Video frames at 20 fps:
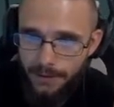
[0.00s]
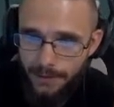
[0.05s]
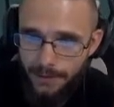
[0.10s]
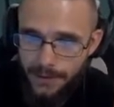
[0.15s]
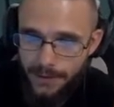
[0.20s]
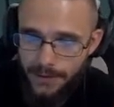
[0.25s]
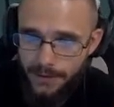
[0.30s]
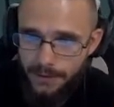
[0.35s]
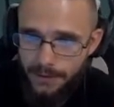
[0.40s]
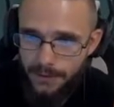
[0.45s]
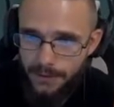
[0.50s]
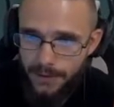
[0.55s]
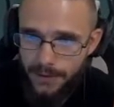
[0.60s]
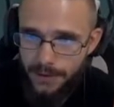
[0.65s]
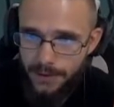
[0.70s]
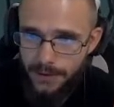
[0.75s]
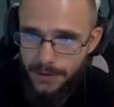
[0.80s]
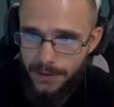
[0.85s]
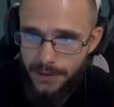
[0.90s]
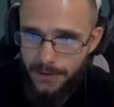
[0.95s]
until
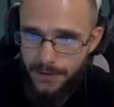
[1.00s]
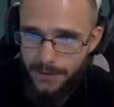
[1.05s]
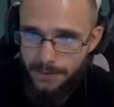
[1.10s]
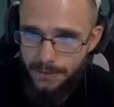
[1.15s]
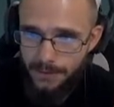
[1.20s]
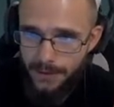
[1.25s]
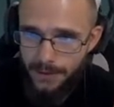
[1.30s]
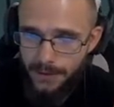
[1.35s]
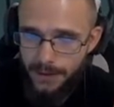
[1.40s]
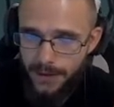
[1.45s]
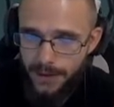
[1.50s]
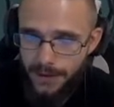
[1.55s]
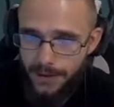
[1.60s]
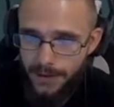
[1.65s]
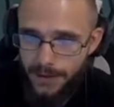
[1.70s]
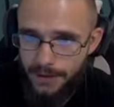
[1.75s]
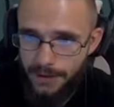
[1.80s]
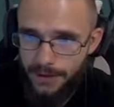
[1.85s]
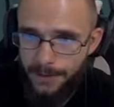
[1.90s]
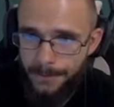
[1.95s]
next season or next
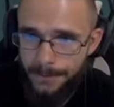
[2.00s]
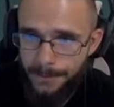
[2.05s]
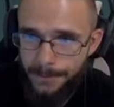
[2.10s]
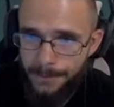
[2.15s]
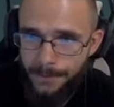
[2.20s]
year,